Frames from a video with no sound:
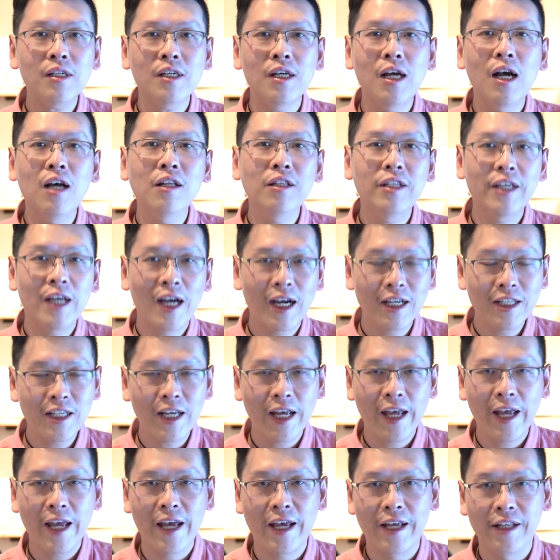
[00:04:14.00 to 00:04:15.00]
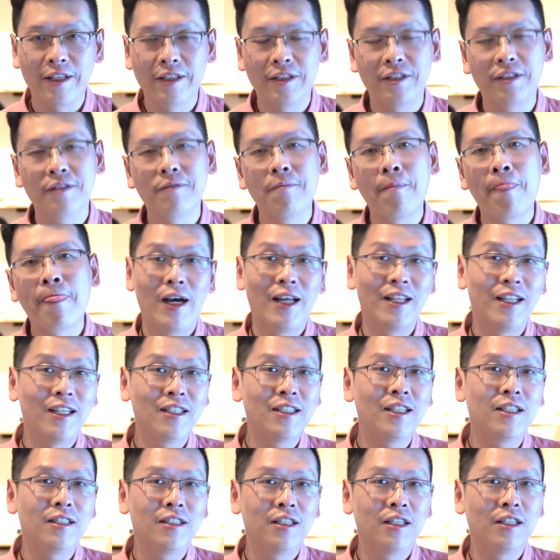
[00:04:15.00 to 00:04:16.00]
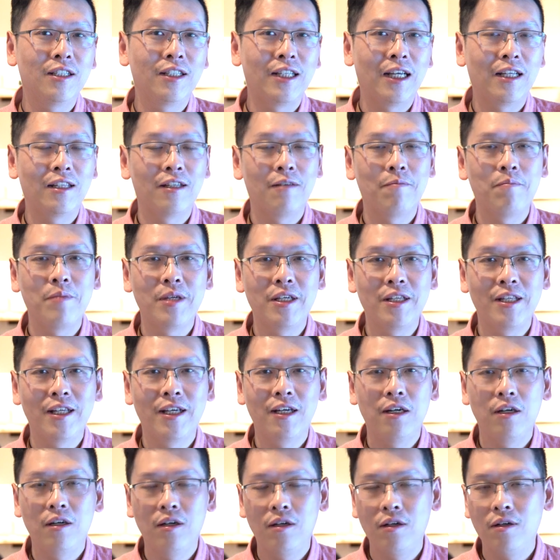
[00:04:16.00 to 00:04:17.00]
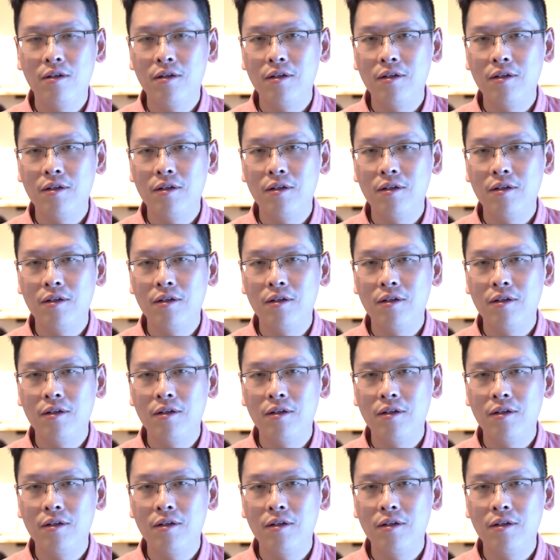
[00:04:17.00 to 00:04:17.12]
On the other hand, another thing that the media